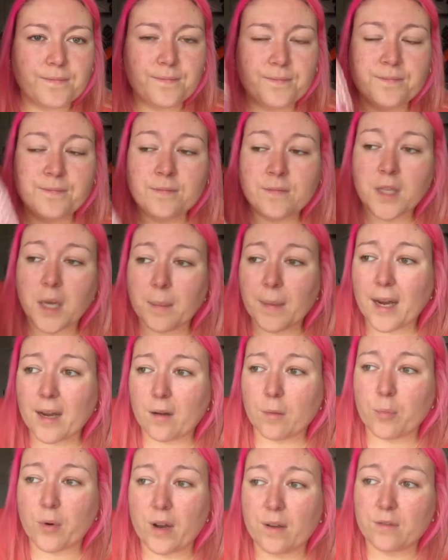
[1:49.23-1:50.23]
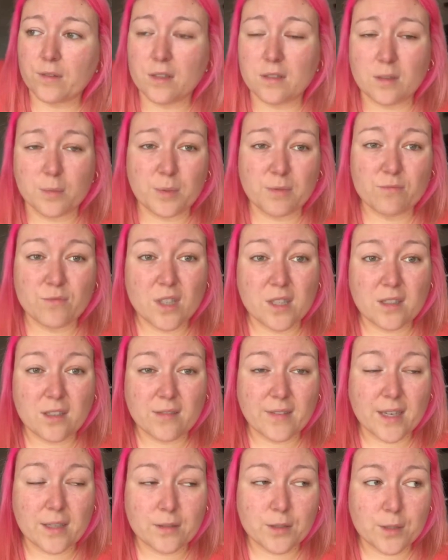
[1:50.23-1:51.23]
I'm out of breath because I've been running
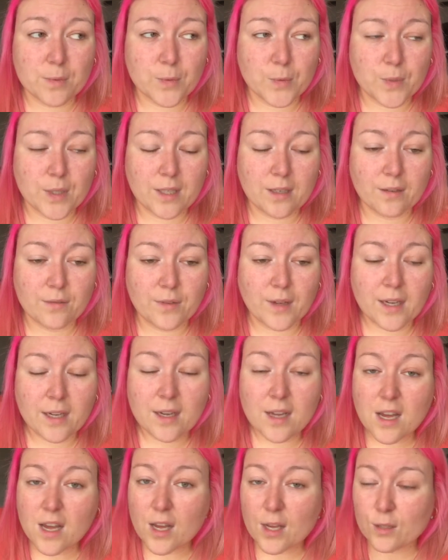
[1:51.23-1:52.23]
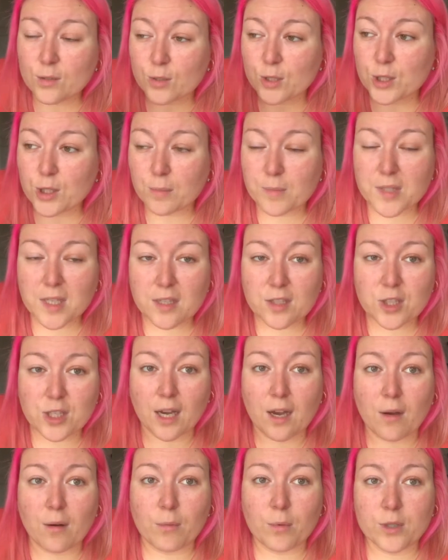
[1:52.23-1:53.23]
around this morning. I've sort of jumped in the
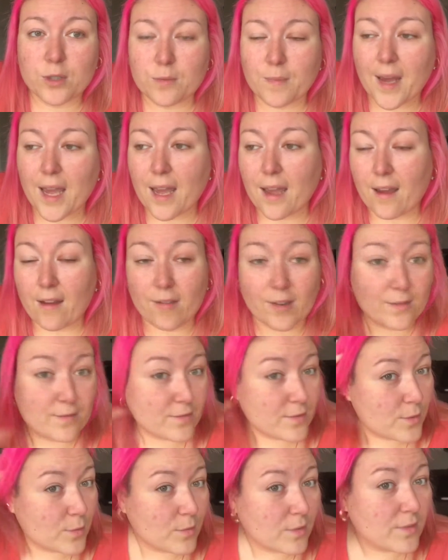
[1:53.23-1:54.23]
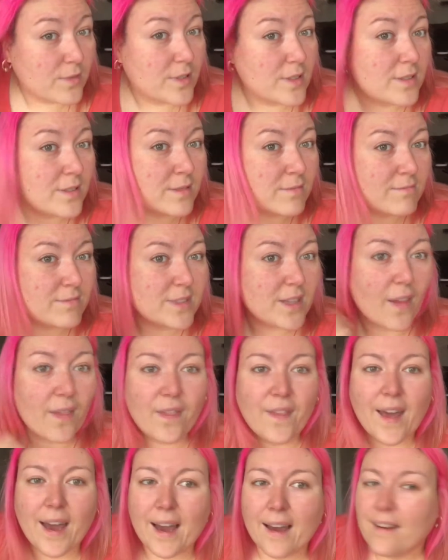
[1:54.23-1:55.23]
shower, washed my hair, I've sort of
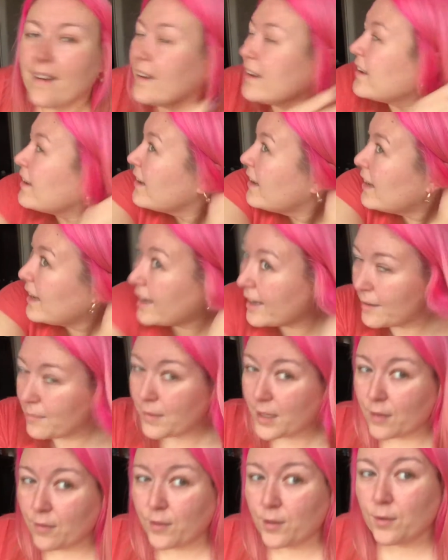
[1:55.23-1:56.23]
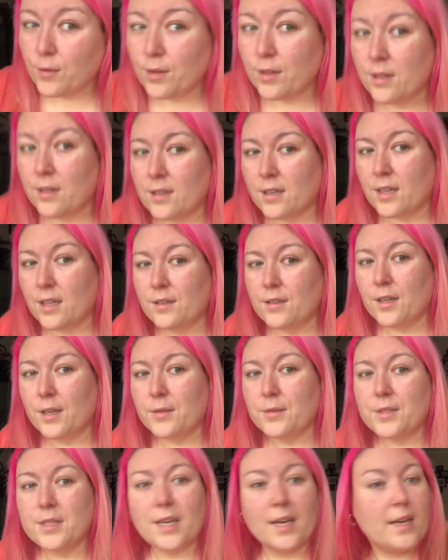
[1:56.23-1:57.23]
done that. If you can
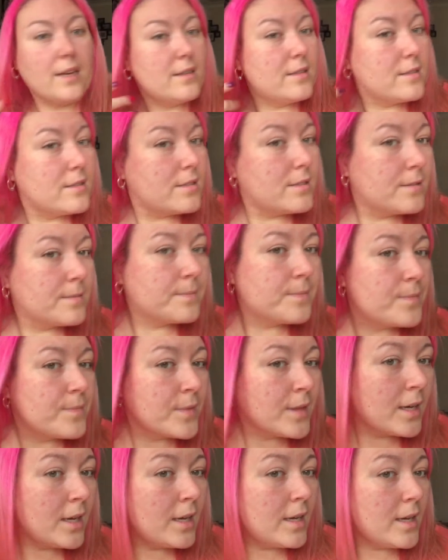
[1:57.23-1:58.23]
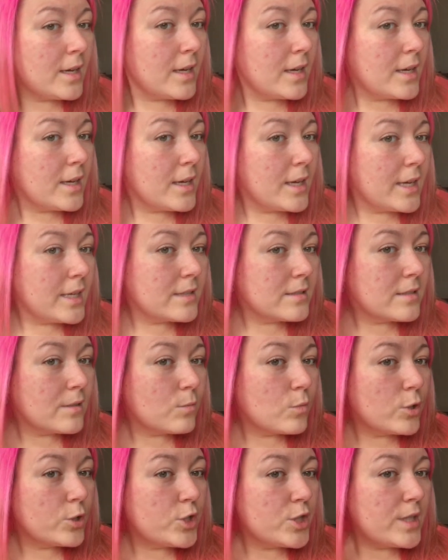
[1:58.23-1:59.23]
notice, it's
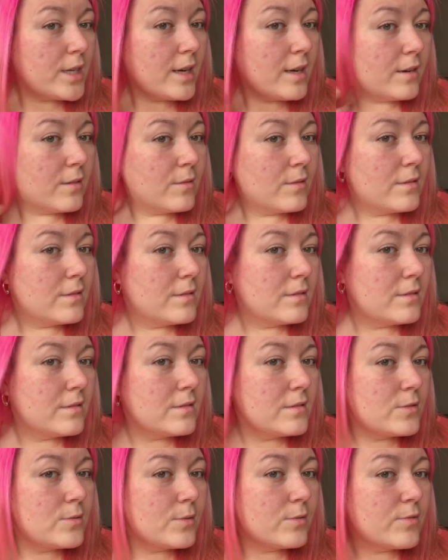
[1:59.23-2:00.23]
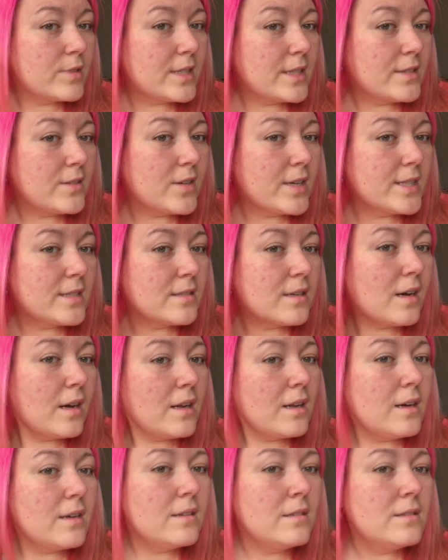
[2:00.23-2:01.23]
washing out to a really nice
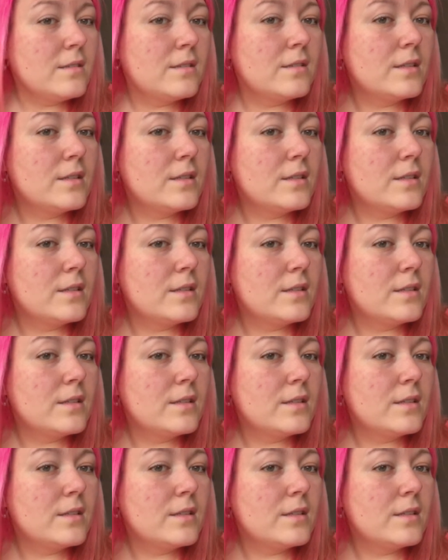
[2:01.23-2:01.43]
colour.